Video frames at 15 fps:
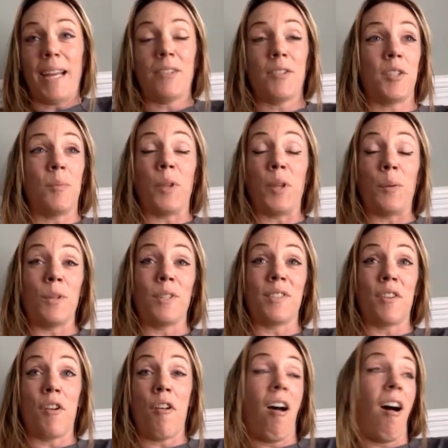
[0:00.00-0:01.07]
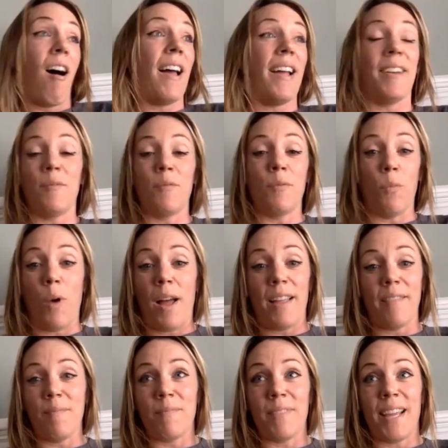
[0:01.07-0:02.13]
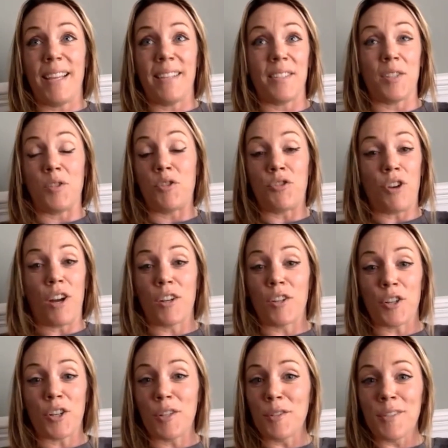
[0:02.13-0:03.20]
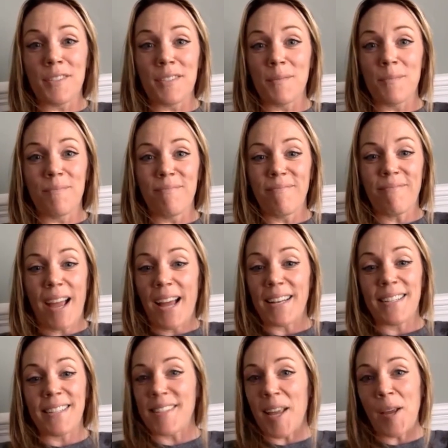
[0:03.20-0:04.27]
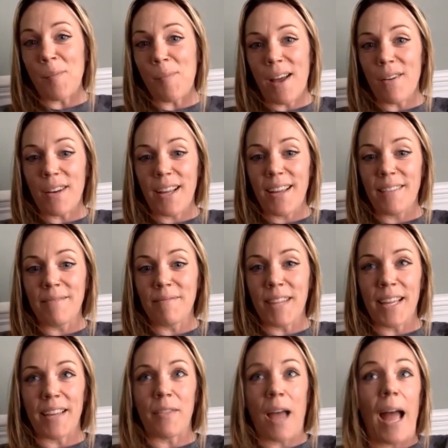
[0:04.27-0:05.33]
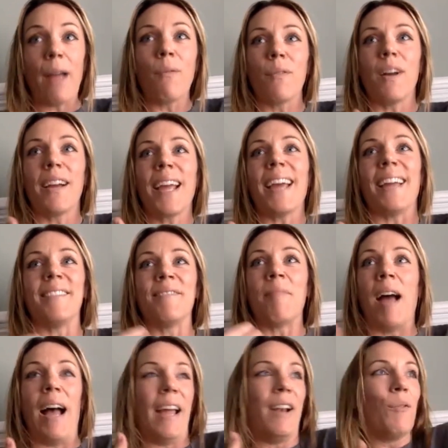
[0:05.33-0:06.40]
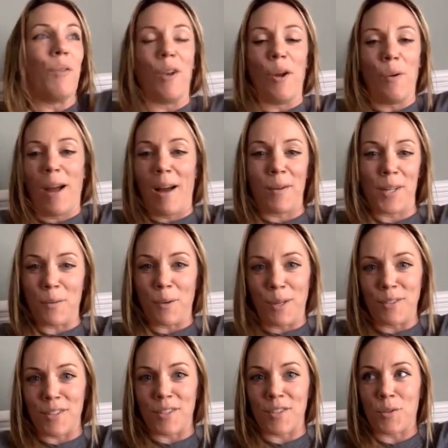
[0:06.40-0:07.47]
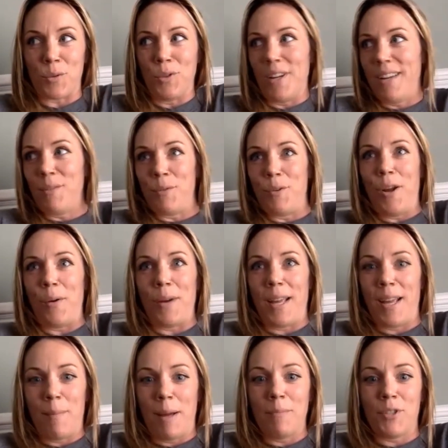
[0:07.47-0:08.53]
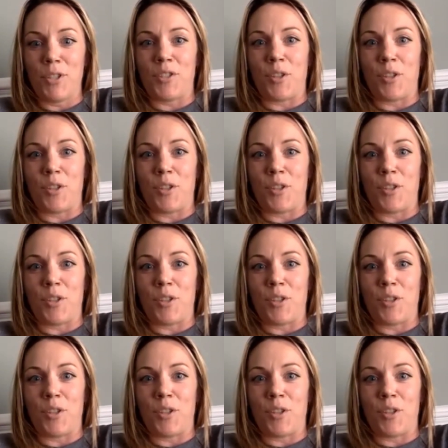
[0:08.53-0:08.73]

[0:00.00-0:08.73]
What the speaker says: simply was not what his instructors had to say about it. Like, I don't know how he runs his school. I don't know him. I'm just some